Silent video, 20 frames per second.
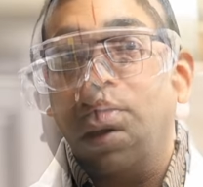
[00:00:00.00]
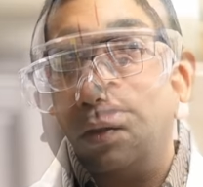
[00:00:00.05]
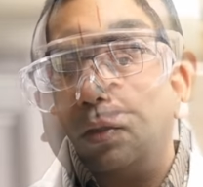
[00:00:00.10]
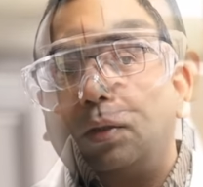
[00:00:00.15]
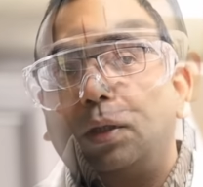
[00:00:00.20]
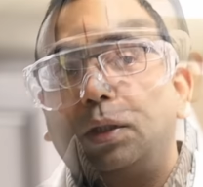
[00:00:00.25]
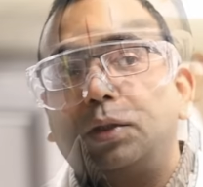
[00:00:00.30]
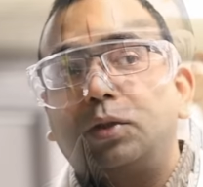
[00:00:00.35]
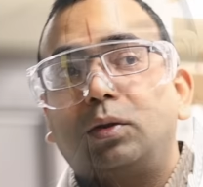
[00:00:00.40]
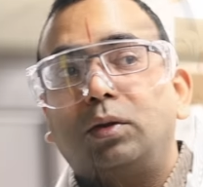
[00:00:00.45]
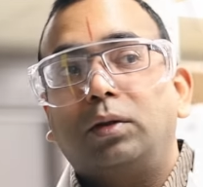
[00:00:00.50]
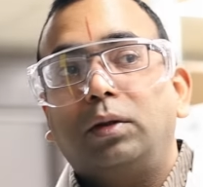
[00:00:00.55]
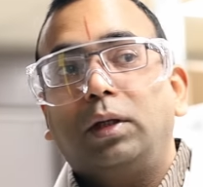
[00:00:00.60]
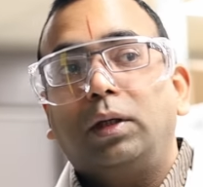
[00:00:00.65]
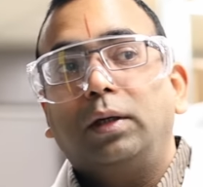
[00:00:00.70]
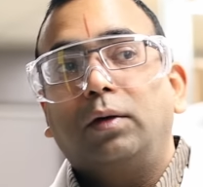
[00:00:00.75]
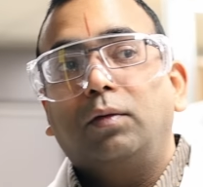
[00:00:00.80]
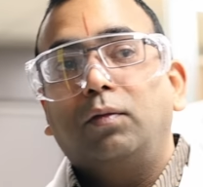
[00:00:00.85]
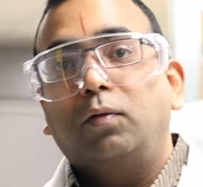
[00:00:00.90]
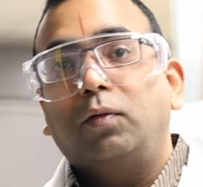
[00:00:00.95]
So Aduro,
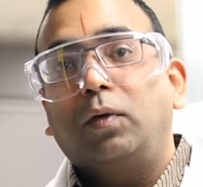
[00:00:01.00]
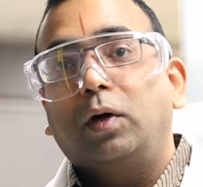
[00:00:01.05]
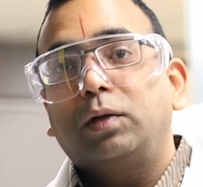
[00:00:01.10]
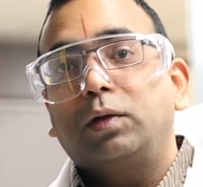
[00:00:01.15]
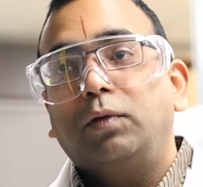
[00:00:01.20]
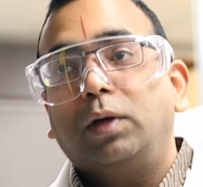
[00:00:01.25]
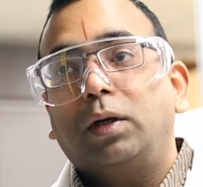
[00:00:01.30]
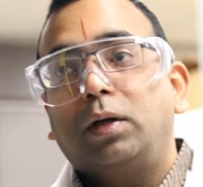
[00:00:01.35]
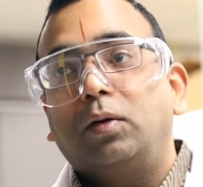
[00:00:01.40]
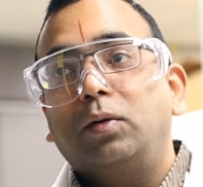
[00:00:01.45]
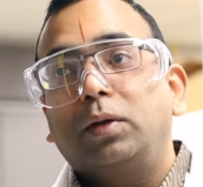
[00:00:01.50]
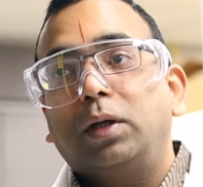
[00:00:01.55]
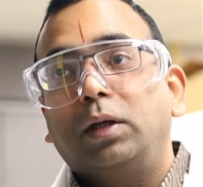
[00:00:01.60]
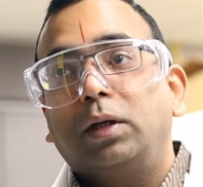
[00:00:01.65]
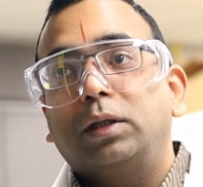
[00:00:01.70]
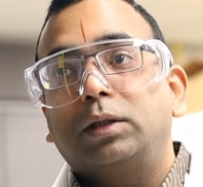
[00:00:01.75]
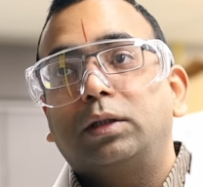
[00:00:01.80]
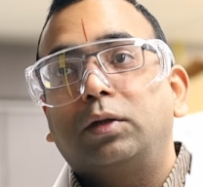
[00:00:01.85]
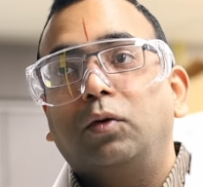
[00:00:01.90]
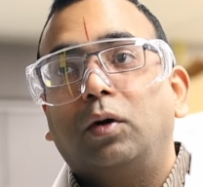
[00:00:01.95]
like what we are looking
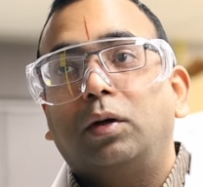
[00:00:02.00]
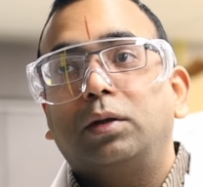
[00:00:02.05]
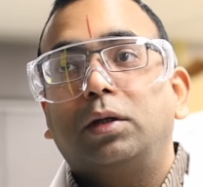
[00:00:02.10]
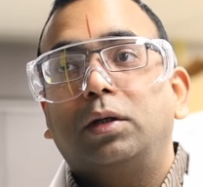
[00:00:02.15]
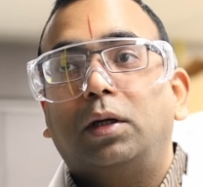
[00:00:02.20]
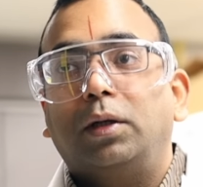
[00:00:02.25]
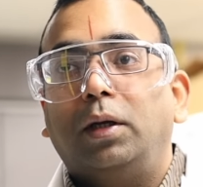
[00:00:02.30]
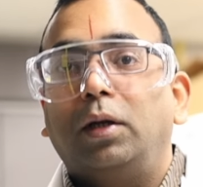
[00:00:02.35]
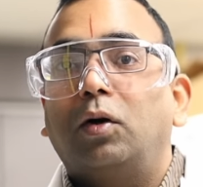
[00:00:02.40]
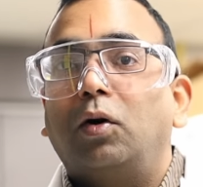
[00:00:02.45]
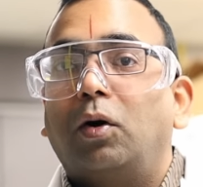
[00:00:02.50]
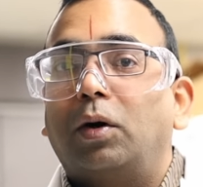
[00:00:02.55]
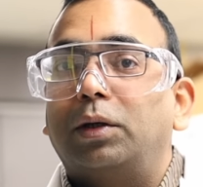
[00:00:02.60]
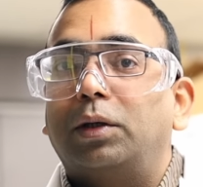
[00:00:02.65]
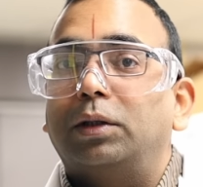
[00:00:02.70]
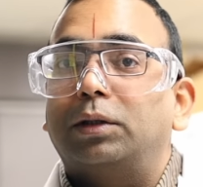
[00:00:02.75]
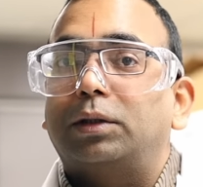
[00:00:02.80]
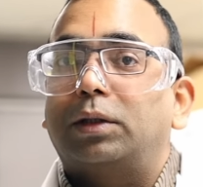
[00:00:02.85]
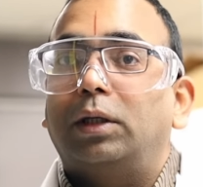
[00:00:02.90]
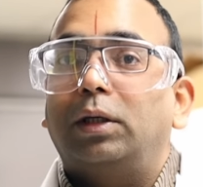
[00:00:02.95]
is not cutting
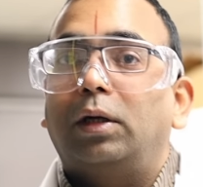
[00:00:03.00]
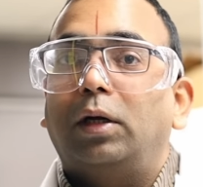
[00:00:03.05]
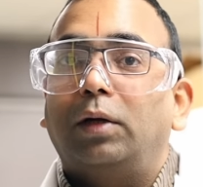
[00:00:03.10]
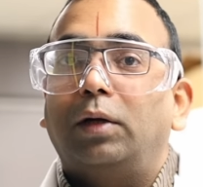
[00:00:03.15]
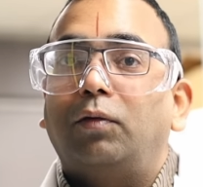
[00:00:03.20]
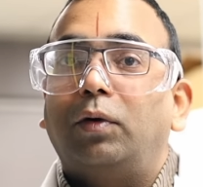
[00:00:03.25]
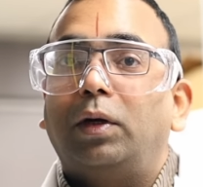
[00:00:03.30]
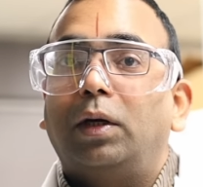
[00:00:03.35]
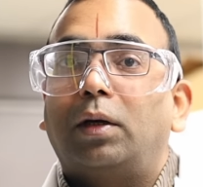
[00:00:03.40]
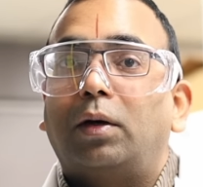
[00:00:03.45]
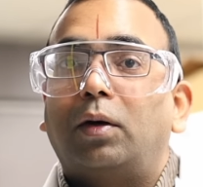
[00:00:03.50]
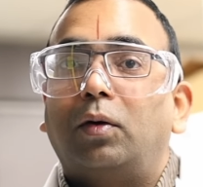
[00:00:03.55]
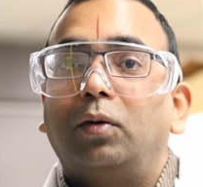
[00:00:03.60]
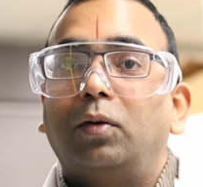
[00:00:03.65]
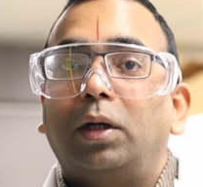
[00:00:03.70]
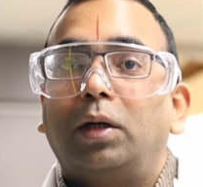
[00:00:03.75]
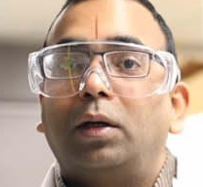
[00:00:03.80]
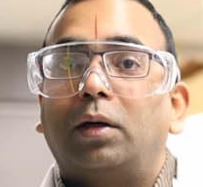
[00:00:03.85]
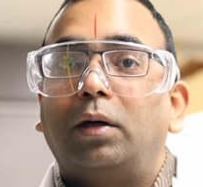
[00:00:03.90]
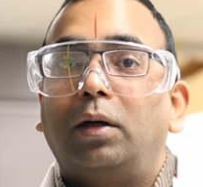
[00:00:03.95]
corners, right? Like we are
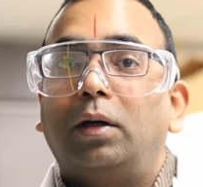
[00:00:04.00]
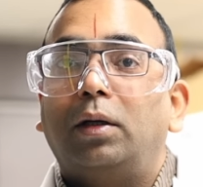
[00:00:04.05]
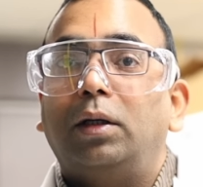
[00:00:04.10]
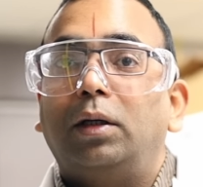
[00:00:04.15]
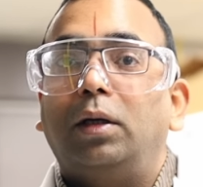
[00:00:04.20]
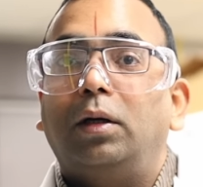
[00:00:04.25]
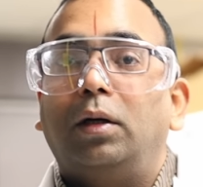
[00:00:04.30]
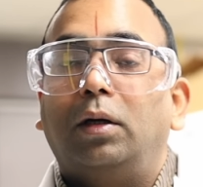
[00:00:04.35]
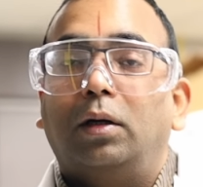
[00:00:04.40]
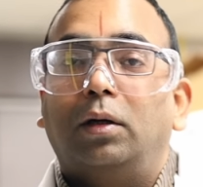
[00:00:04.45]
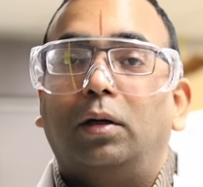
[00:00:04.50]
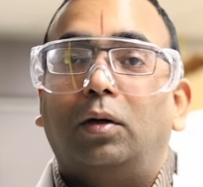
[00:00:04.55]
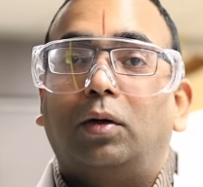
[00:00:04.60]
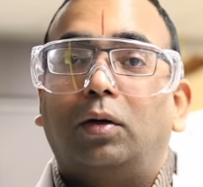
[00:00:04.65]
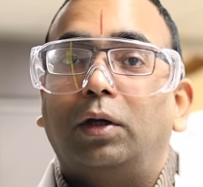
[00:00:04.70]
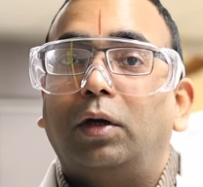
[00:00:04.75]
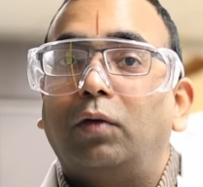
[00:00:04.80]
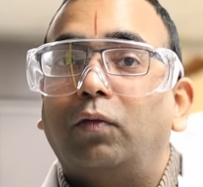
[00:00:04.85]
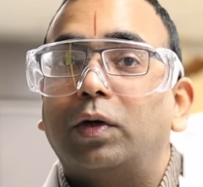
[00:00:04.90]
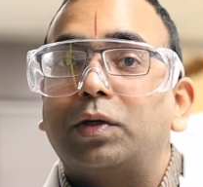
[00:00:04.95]
looking really uh, on
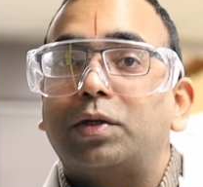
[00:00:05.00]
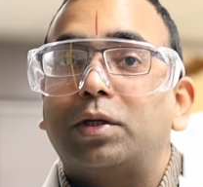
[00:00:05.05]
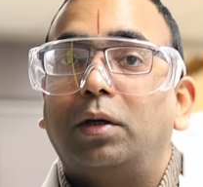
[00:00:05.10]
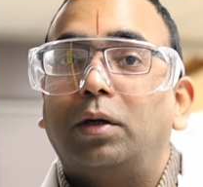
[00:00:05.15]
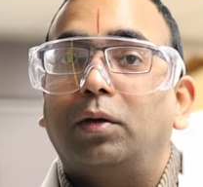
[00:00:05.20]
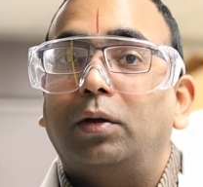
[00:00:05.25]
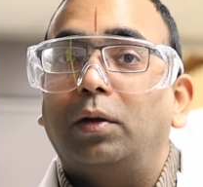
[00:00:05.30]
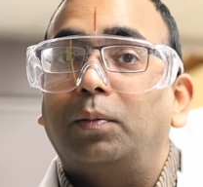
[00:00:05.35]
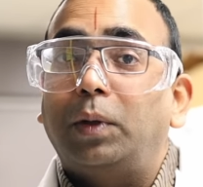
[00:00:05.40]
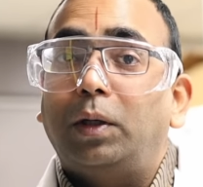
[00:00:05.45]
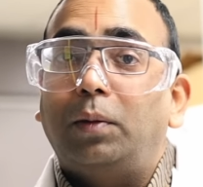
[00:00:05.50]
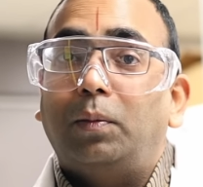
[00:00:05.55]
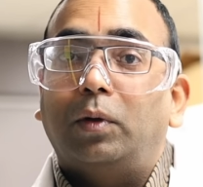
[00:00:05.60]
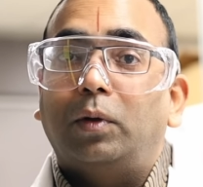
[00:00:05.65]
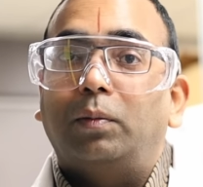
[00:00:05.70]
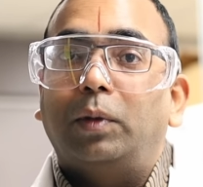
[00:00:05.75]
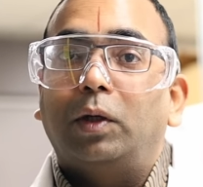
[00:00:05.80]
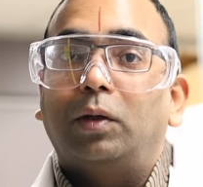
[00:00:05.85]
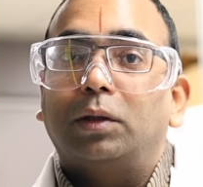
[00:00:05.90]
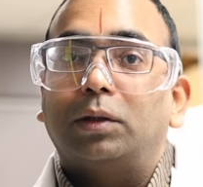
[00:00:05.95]
investing on the people,
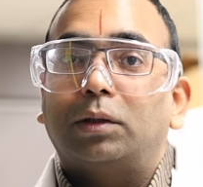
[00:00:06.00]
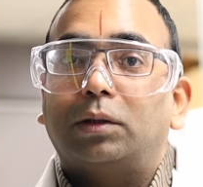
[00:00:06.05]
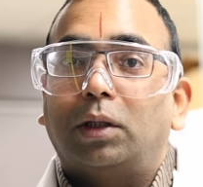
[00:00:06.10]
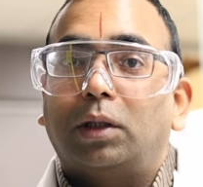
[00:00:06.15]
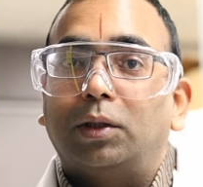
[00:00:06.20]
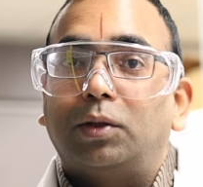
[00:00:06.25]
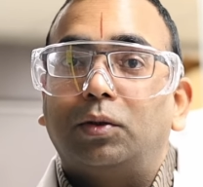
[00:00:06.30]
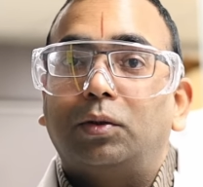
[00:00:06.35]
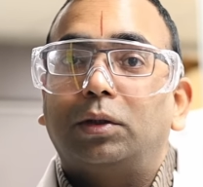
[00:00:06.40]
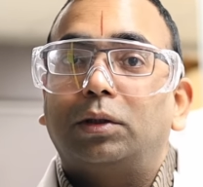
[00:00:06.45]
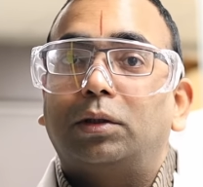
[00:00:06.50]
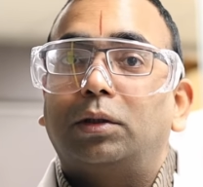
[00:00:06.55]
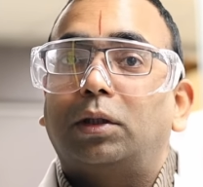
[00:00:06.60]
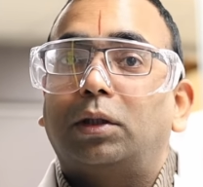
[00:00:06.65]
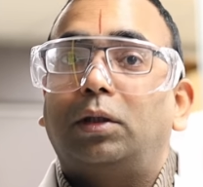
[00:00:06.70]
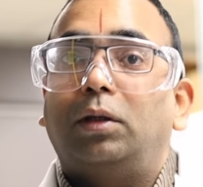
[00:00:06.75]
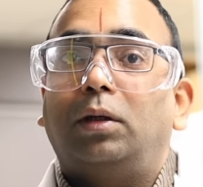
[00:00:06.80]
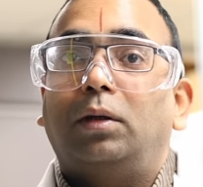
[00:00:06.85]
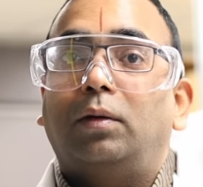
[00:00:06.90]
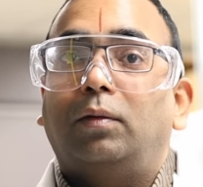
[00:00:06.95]
because Aduro is
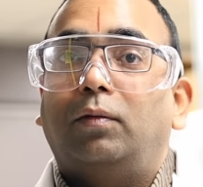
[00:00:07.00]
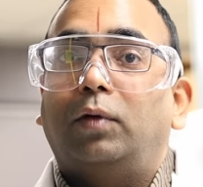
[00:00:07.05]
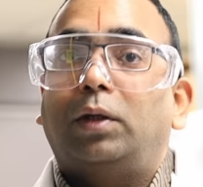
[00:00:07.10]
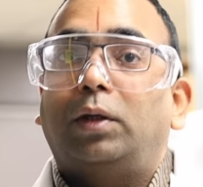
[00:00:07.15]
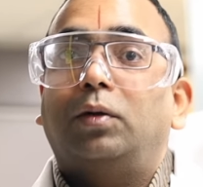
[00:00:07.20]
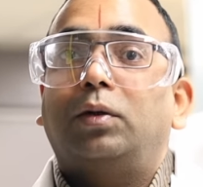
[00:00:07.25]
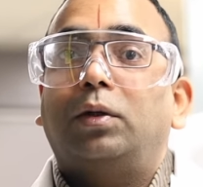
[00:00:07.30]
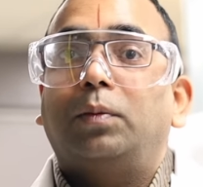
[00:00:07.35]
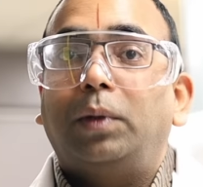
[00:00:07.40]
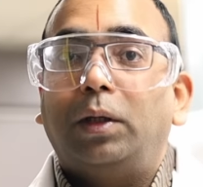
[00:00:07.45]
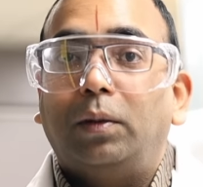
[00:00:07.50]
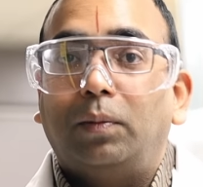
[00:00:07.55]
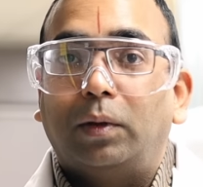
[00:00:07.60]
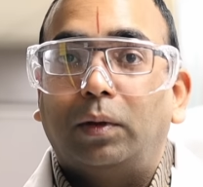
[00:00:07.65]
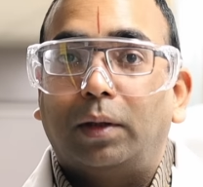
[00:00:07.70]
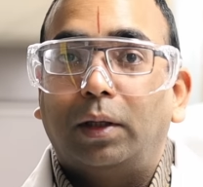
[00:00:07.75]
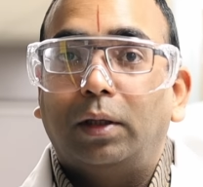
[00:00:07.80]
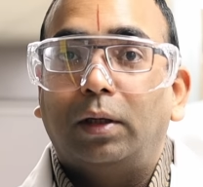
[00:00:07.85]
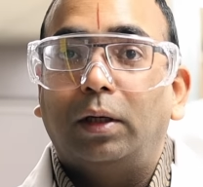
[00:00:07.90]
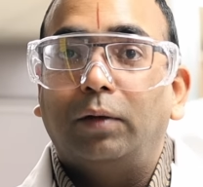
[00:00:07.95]
nothing without the people,
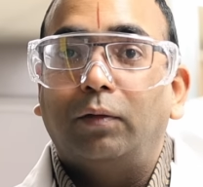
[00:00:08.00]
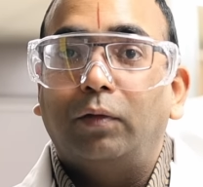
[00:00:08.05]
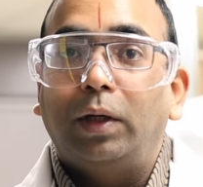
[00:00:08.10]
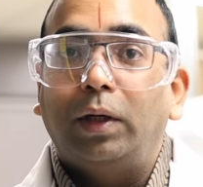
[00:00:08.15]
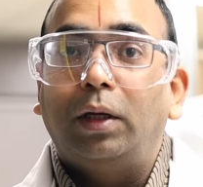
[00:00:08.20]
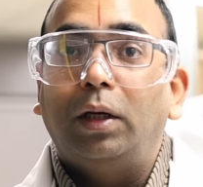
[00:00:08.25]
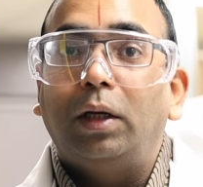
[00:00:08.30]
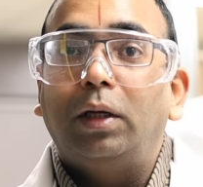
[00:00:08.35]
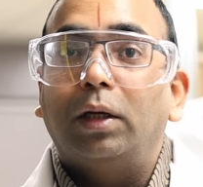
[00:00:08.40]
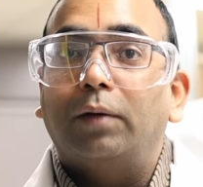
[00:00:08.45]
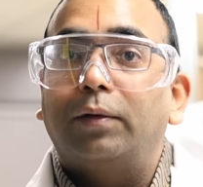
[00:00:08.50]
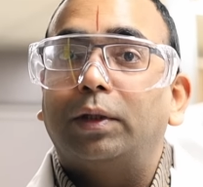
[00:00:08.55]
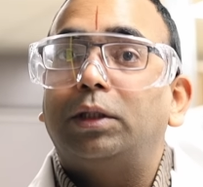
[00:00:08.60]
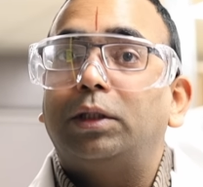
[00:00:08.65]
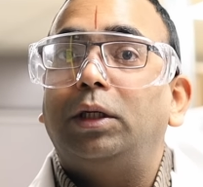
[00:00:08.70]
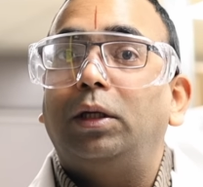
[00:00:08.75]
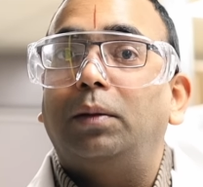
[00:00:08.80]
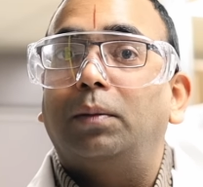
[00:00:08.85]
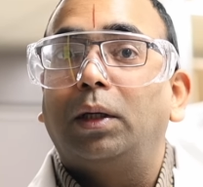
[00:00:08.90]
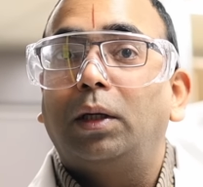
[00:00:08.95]
right? Like we need our
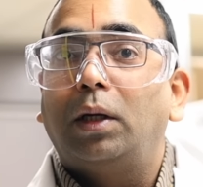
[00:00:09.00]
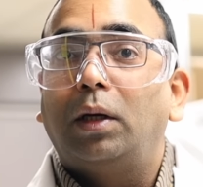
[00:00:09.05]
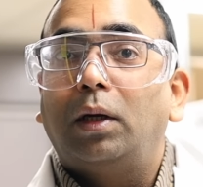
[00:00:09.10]
team.